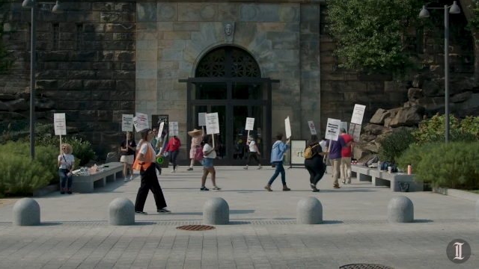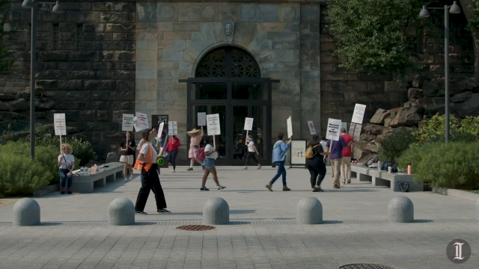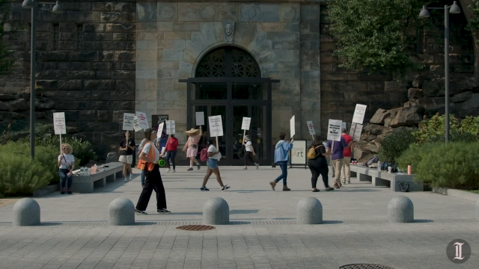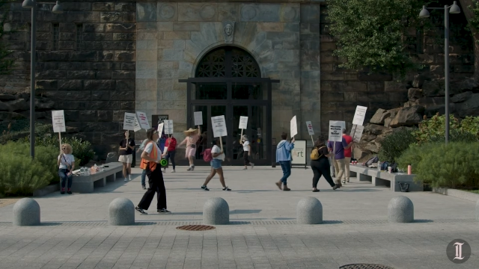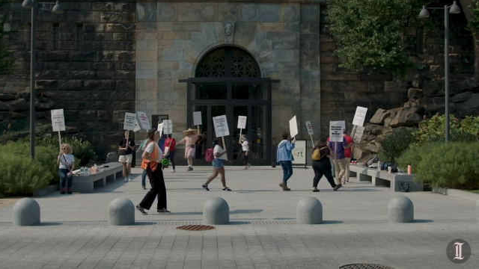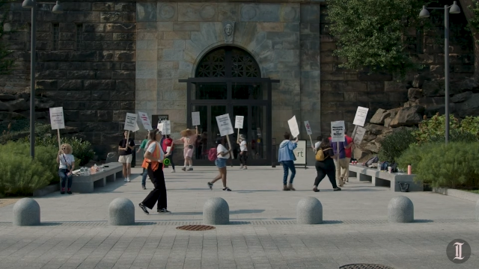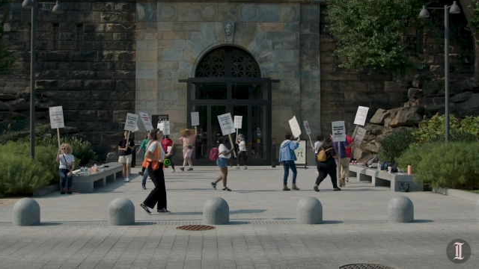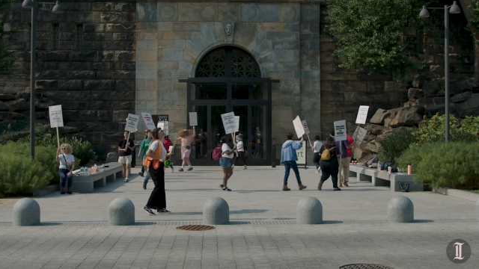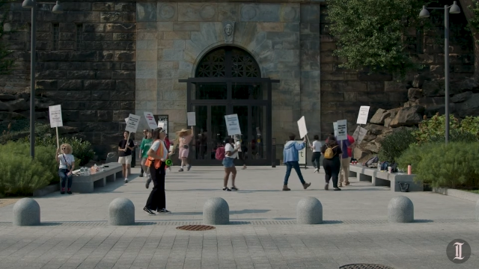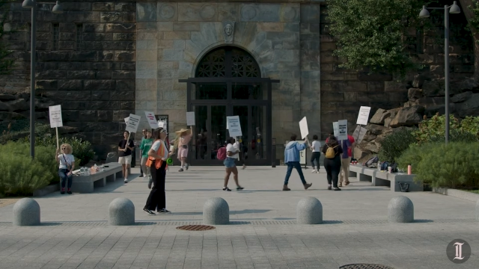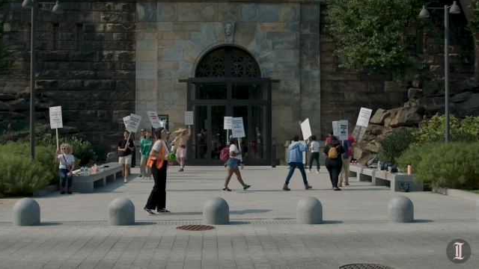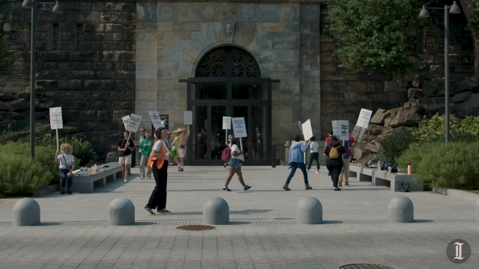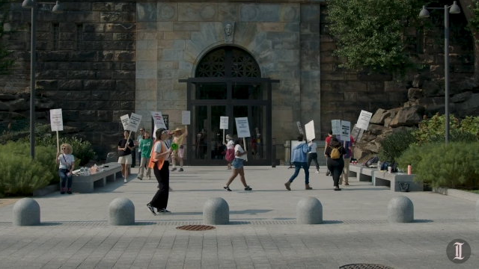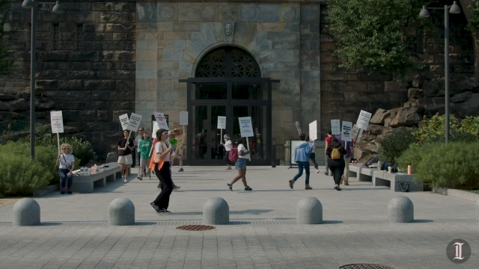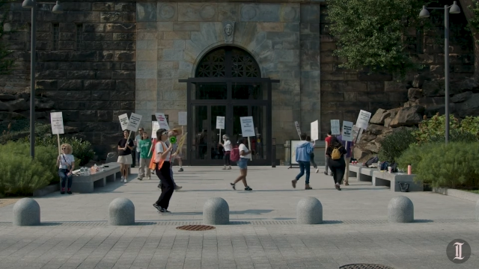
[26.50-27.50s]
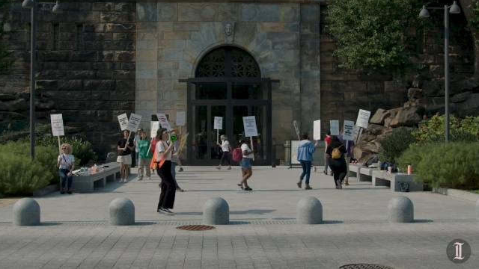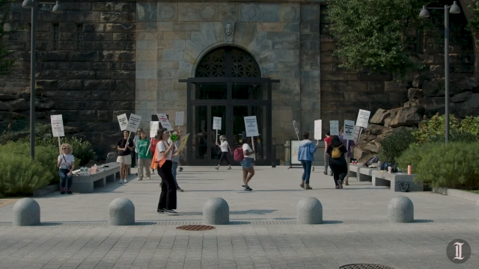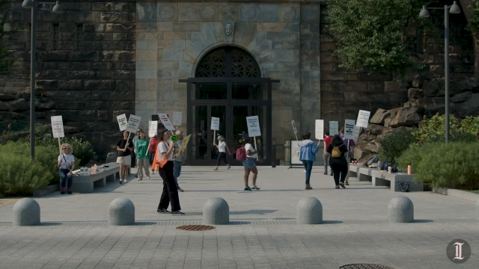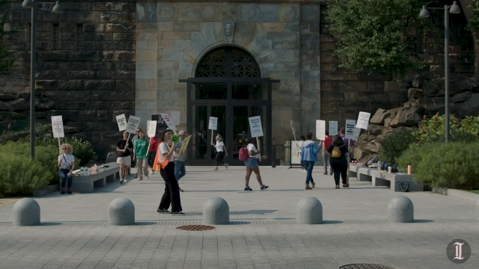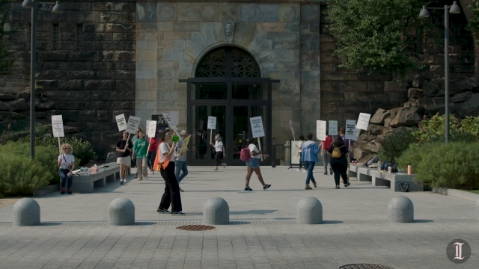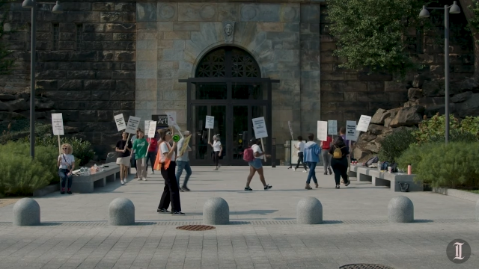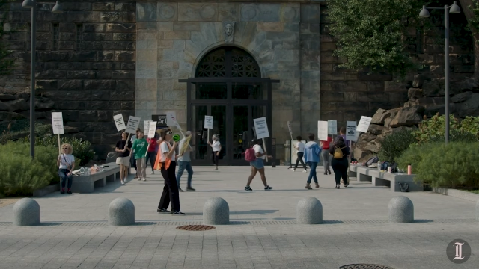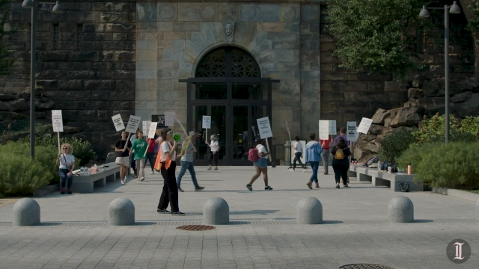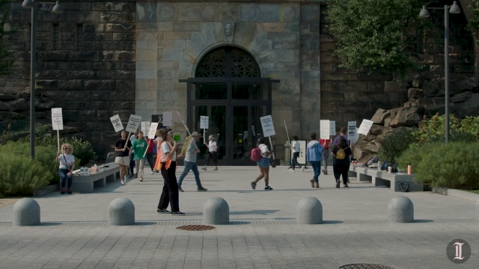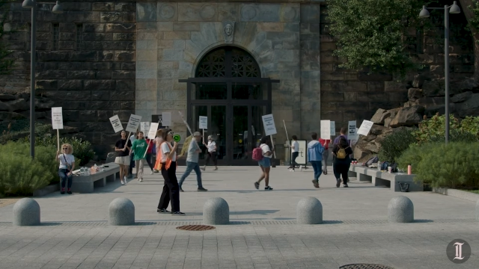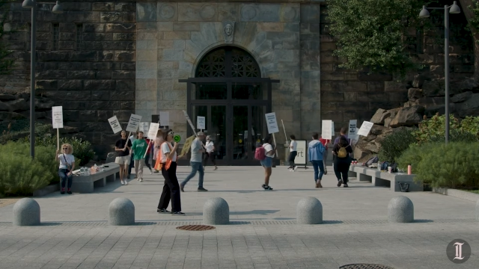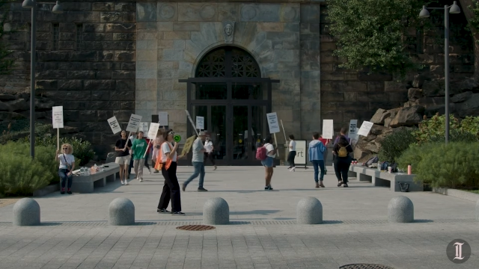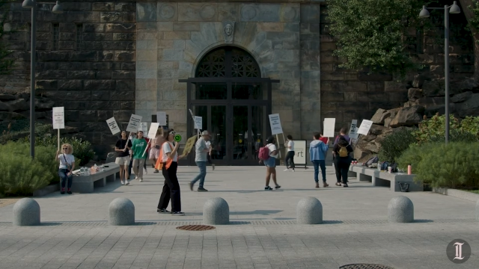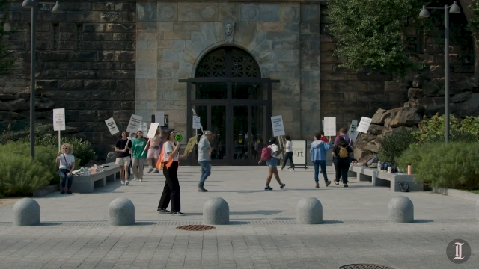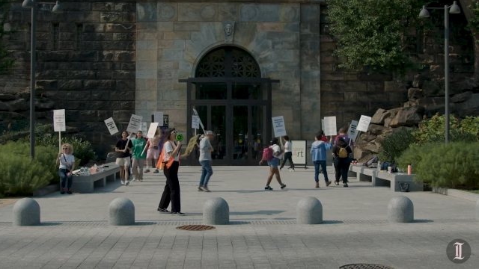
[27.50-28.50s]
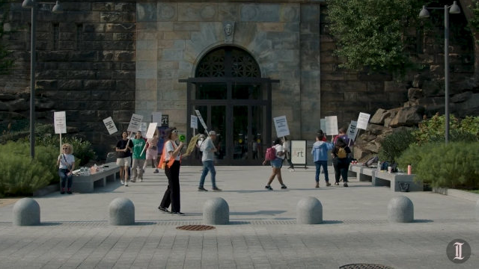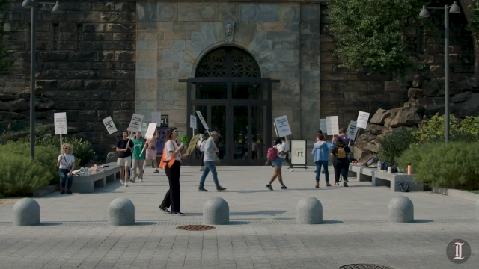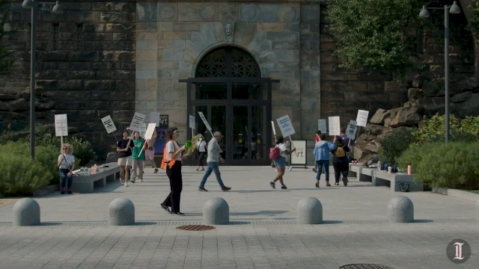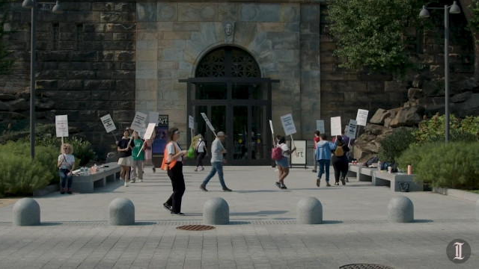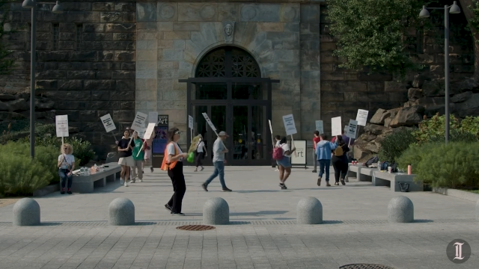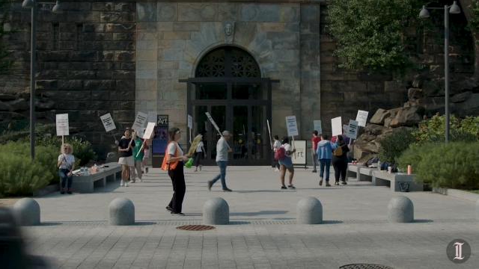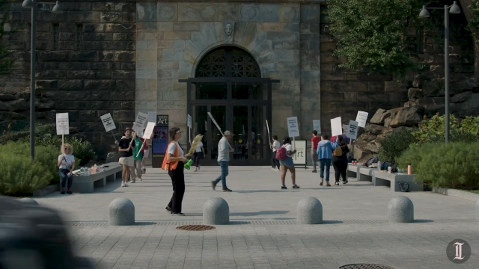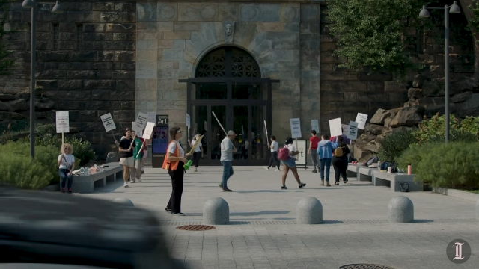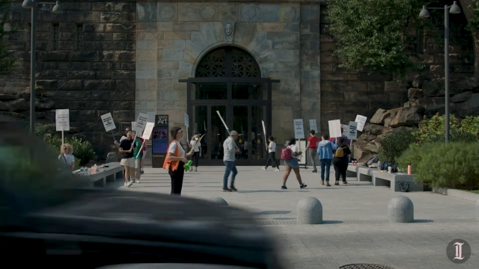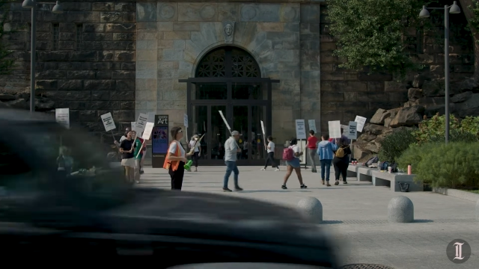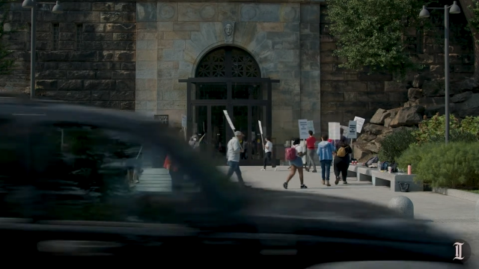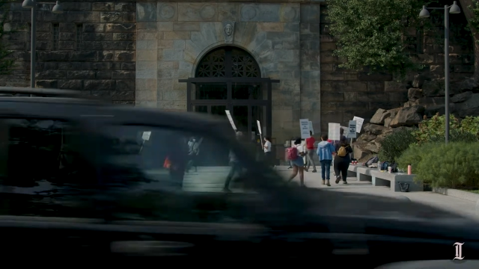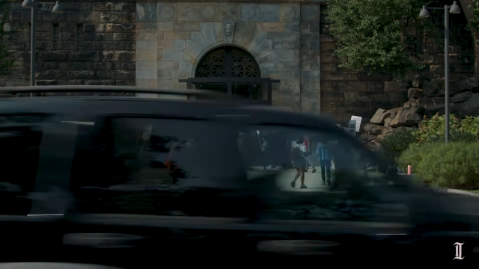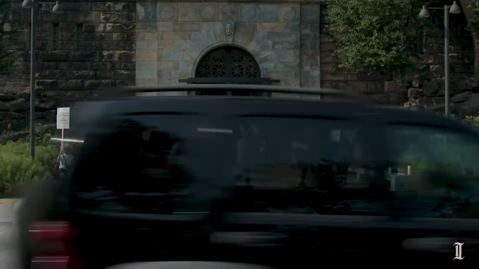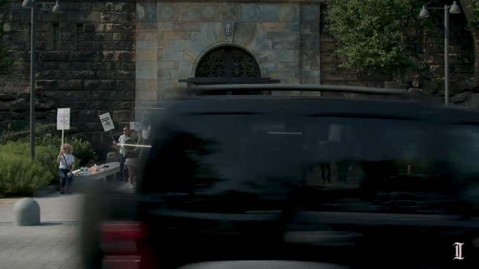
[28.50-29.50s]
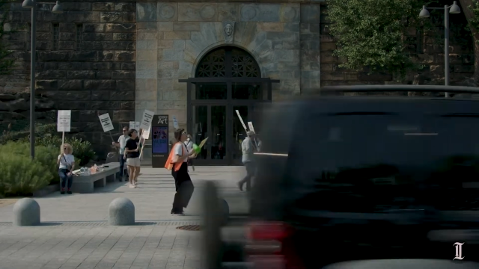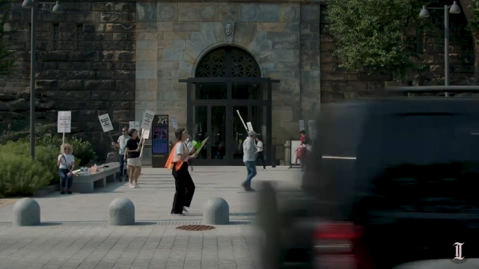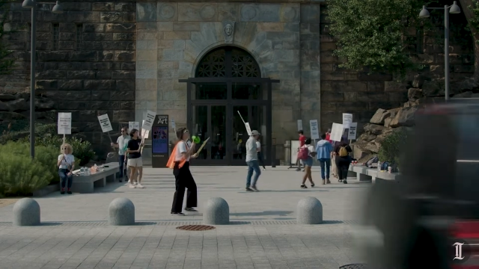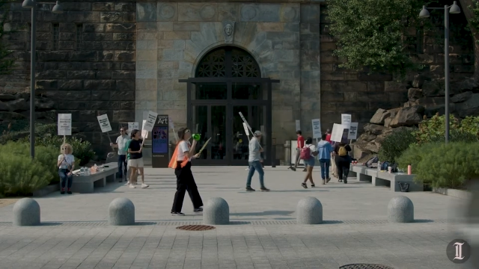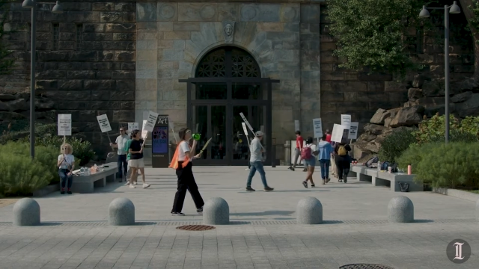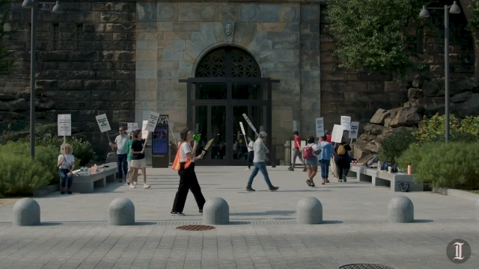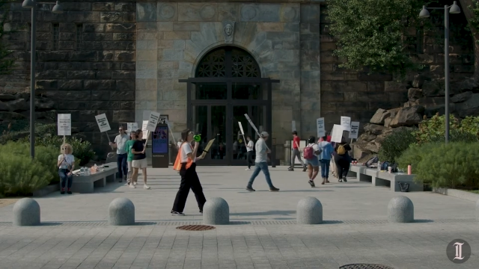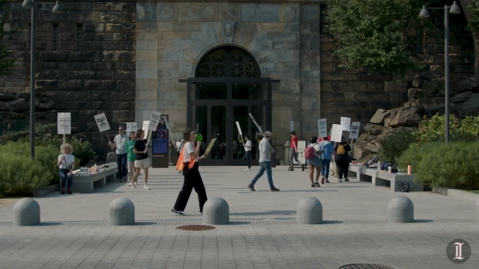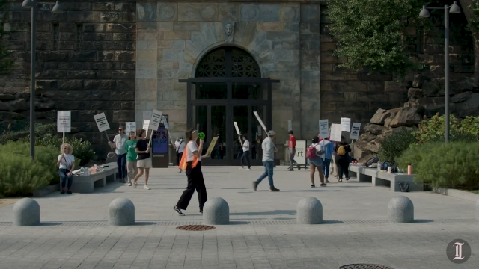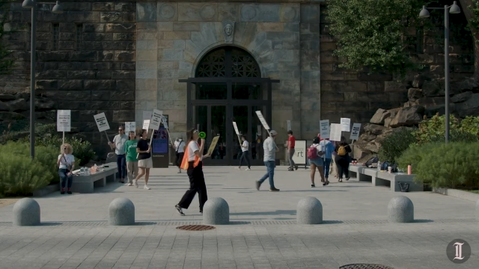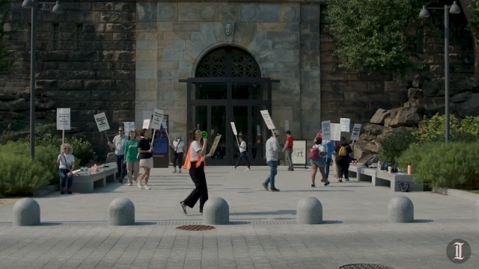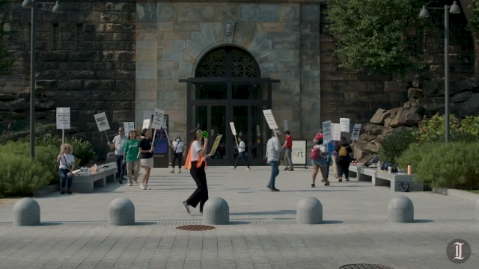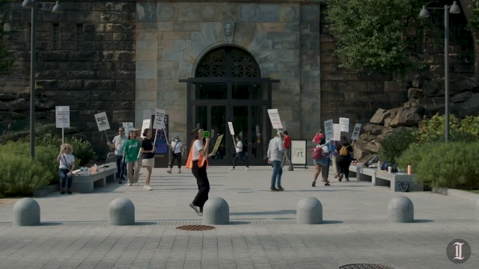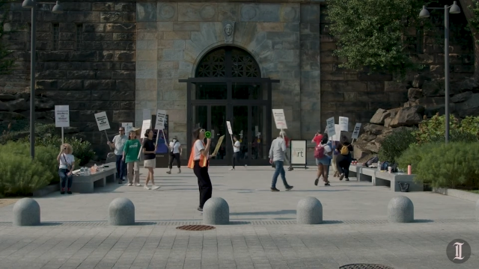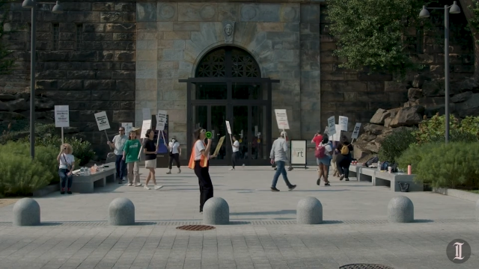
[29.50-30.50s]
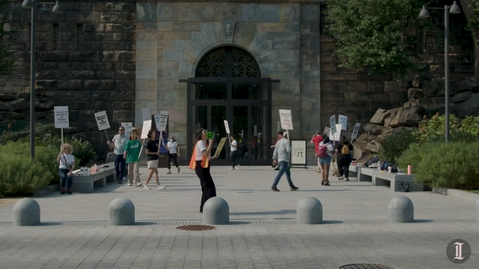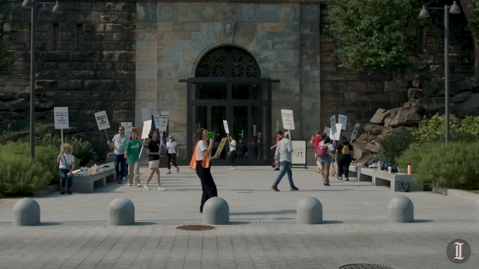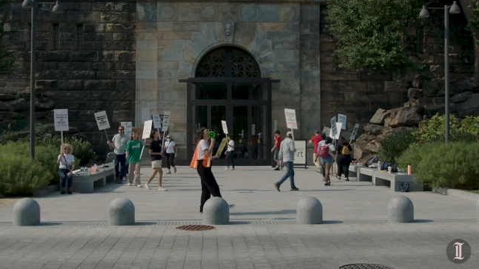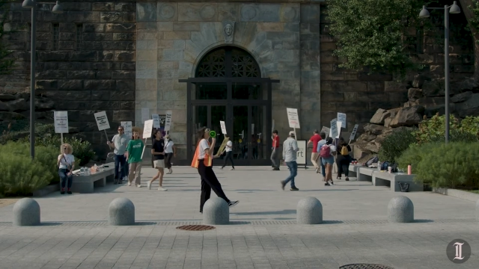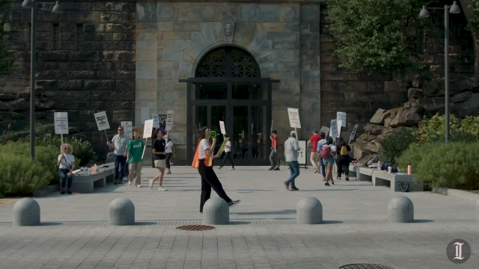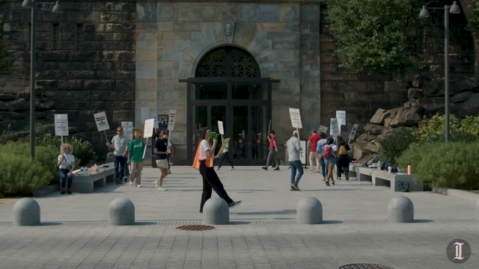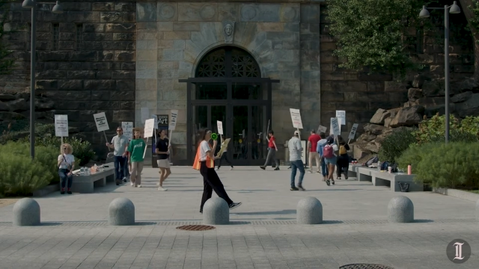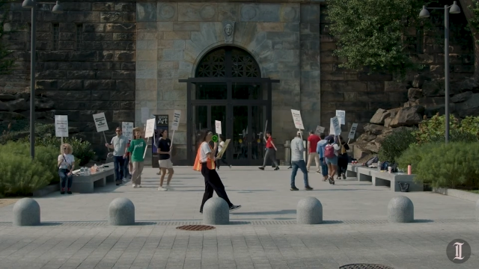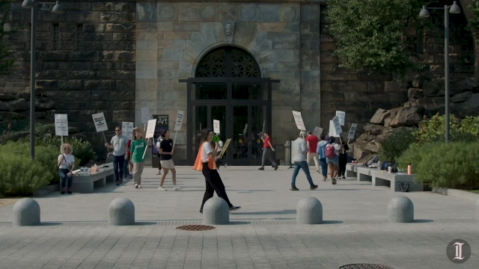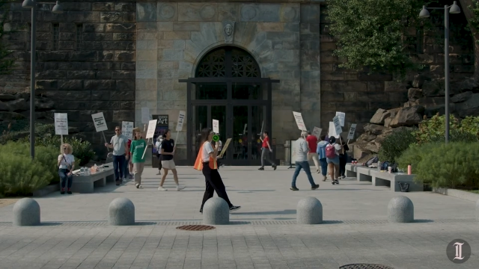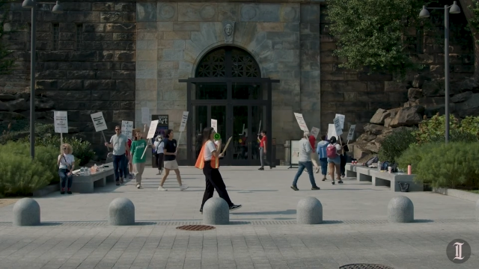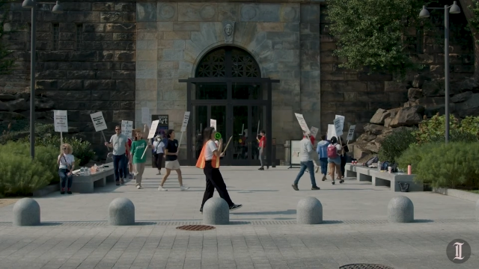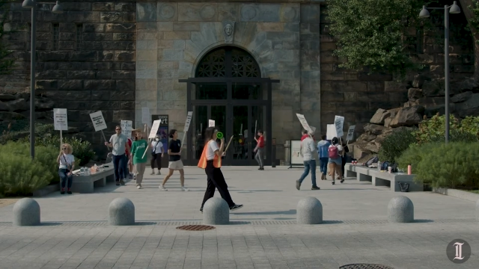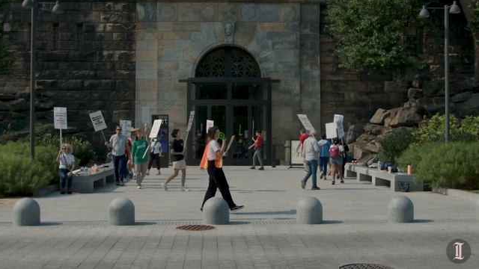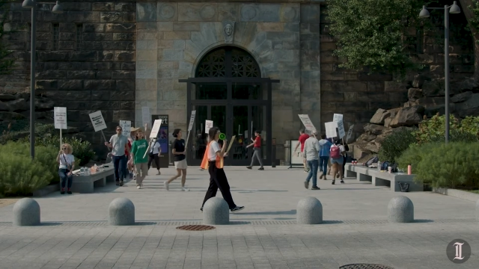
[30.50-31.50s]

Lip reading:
Nobody's mouth can be seen.